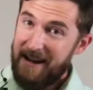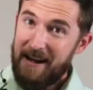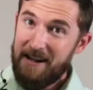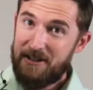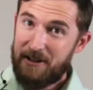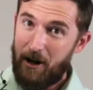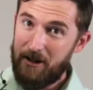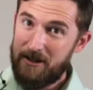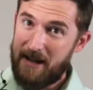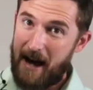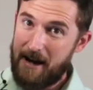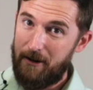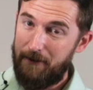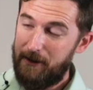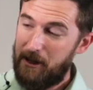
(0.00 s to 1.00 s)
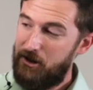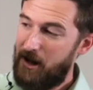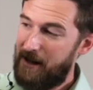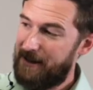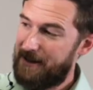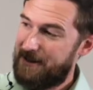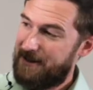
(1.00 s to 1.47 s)
It's called
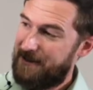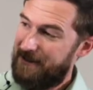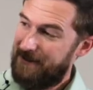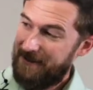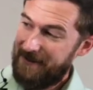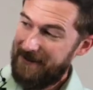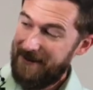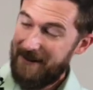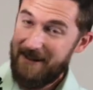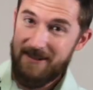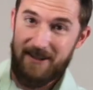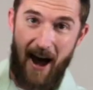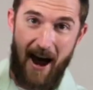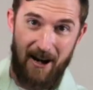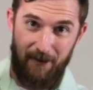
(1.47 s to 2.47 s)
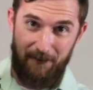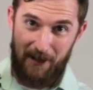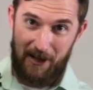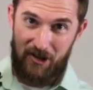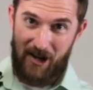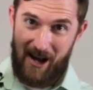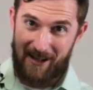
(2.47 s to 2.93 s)
dinoflagellates.
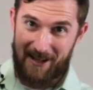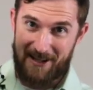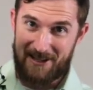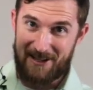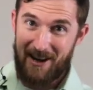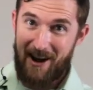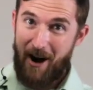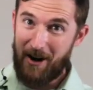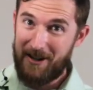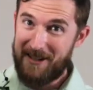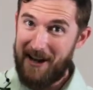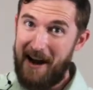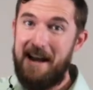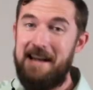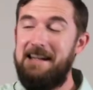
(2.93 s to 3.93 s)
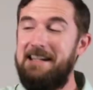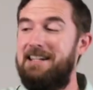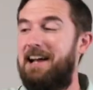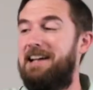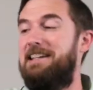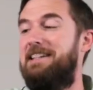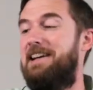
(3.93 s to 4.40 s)
Dinoflagellates are tiny,
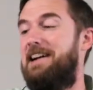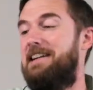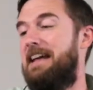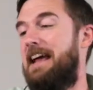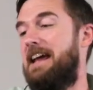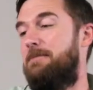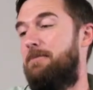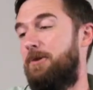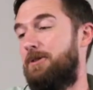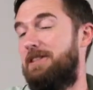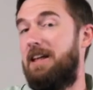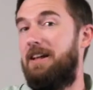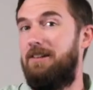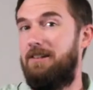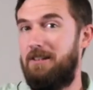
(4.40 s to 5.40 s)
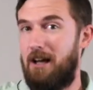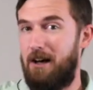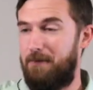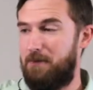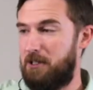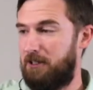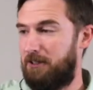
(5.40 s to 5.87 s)
tiny, tiny animals that
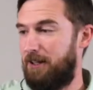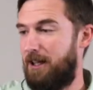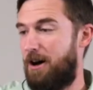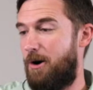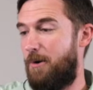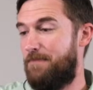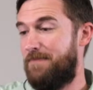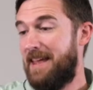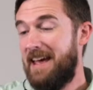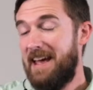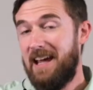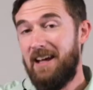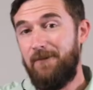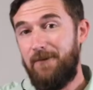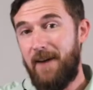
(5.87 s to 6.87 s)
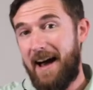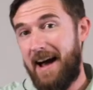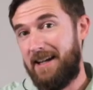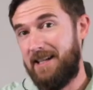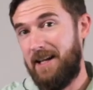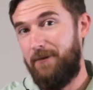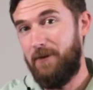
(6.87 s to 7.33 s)
love to glow. In
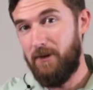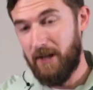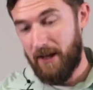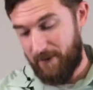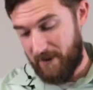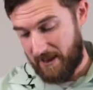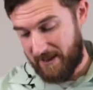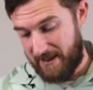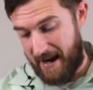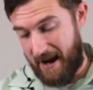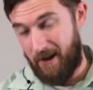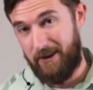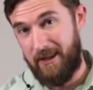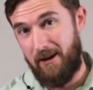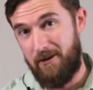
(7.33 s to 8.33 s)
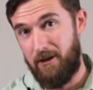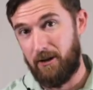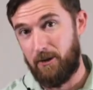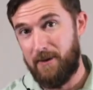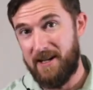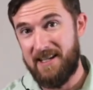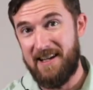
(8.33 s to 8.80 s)
fact, if you live in the South, down near
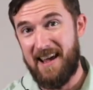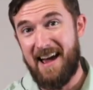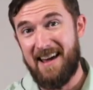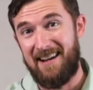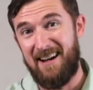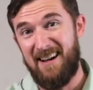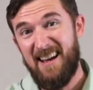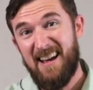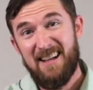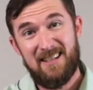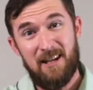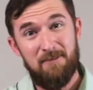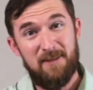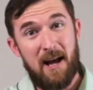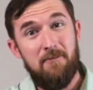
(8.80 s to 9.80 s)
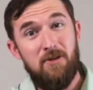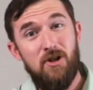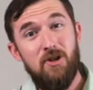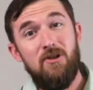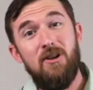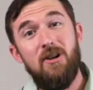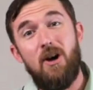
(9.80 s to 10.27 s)
Louisiana, sometimes
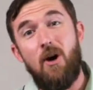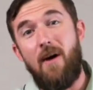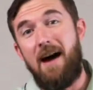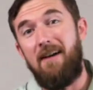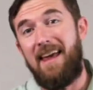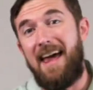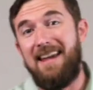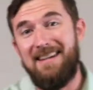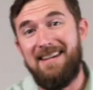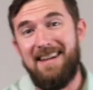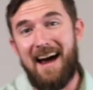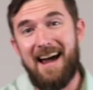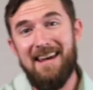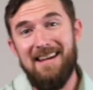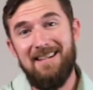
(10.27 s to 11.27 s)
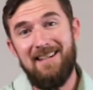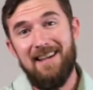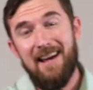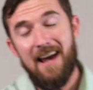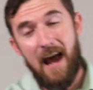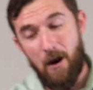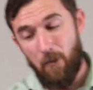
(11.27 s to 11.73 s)
you can go out at night,
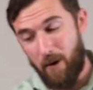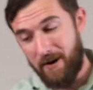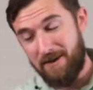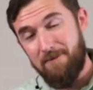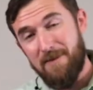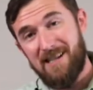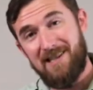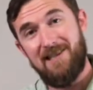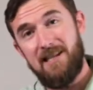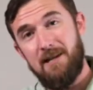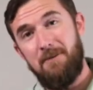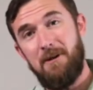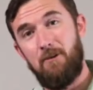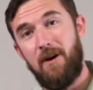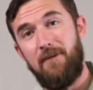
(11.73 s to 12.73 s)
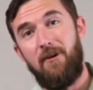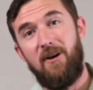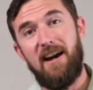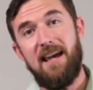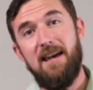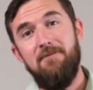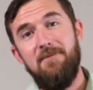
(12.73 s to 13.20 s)
and where the Mississippi
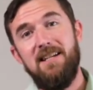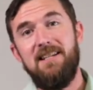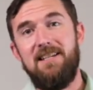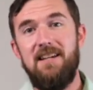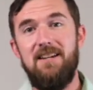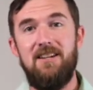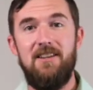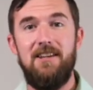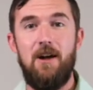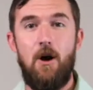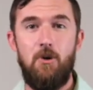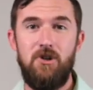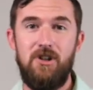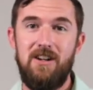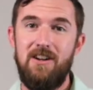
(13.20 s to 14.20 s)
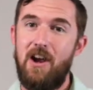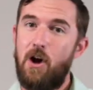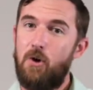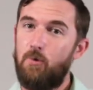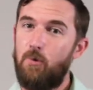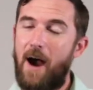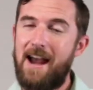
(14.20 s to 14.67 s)
River empties into the ocean,
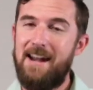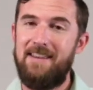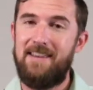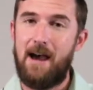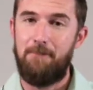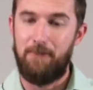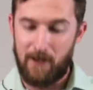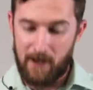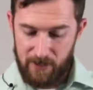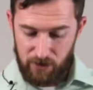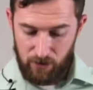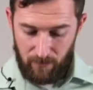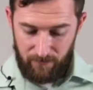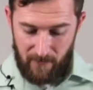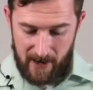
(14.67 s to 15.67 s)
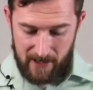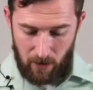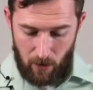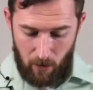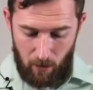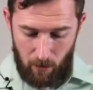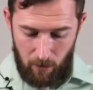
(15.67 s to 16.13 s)
right at that place you'll find a
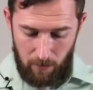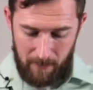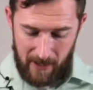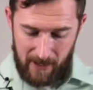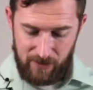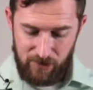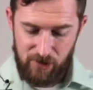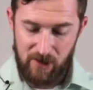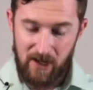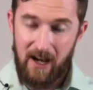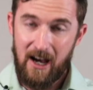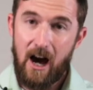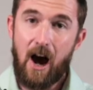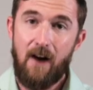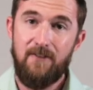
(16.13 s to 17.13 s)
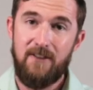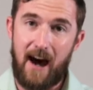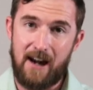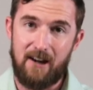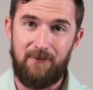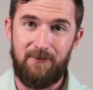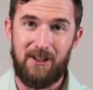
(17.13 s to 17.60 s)
whole bunch of
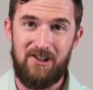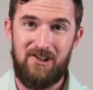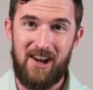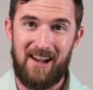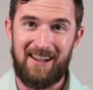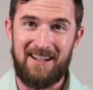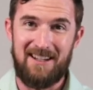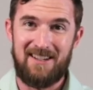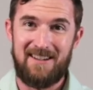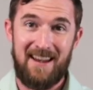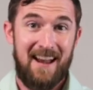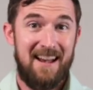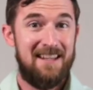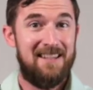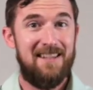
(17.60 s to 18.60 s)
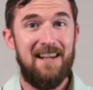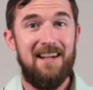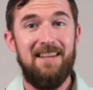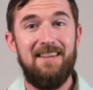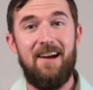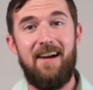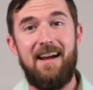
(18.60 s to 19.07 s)
dinoflagellates
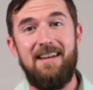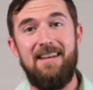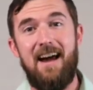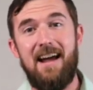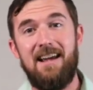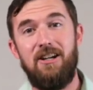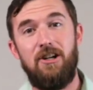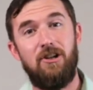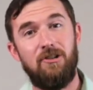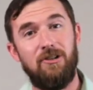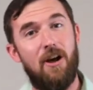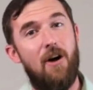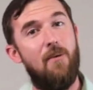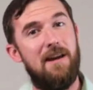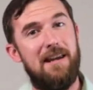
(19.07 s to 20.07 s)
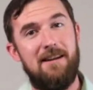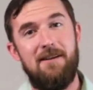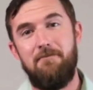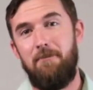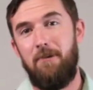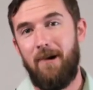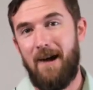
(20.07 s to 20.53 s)
sitting there at night glowing
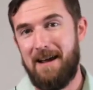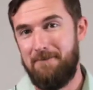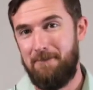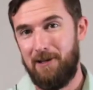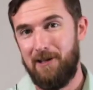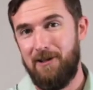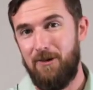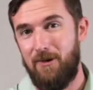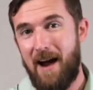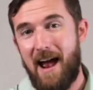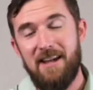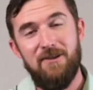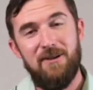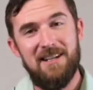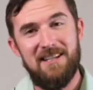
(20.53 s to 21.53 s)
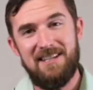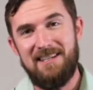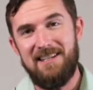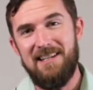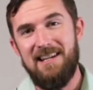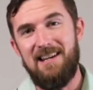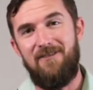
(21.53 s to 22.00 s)
bright blue, and you could
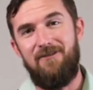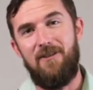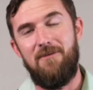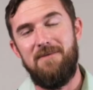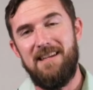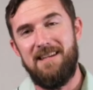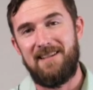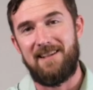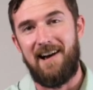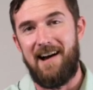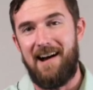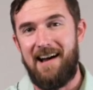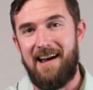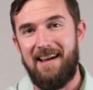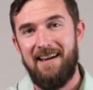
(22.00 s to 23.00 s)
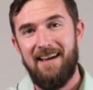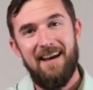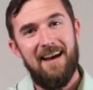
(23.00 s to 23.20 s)
see it from the sky.